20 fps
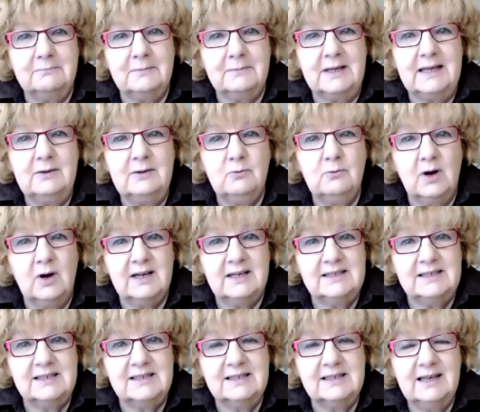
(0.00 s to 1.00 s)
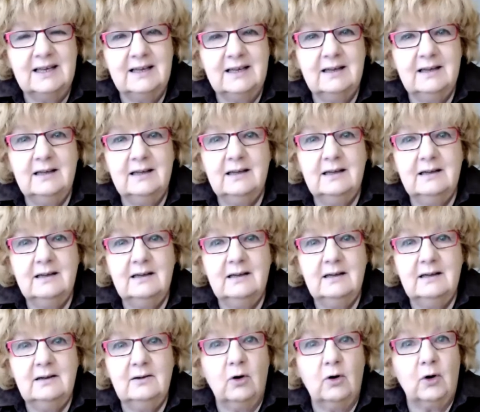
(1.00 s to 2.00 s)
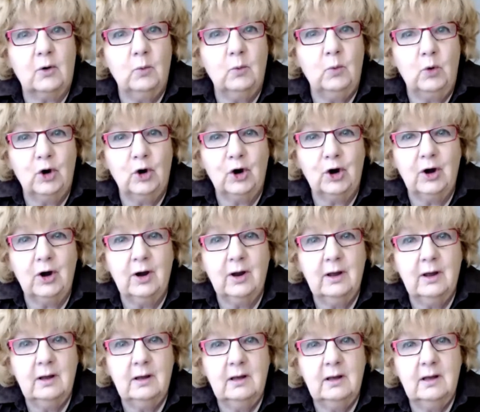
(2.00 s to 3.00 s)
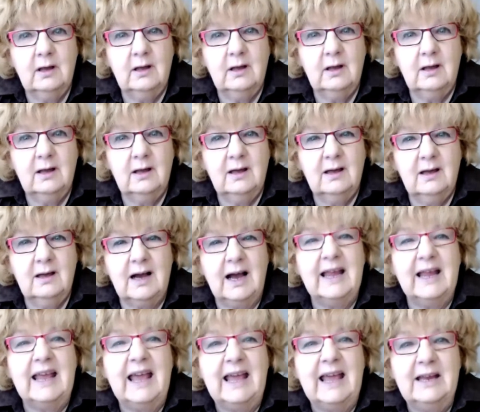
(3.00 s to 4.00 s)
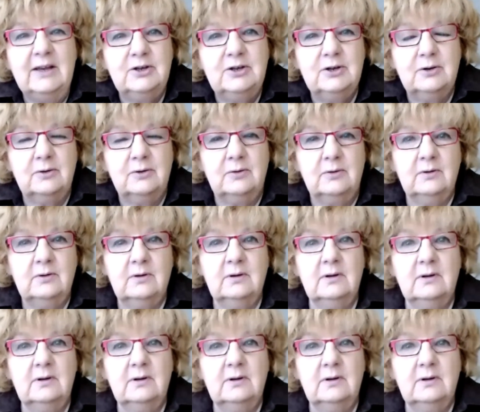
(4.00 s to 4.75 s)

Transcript: at me was, or were, I hate you.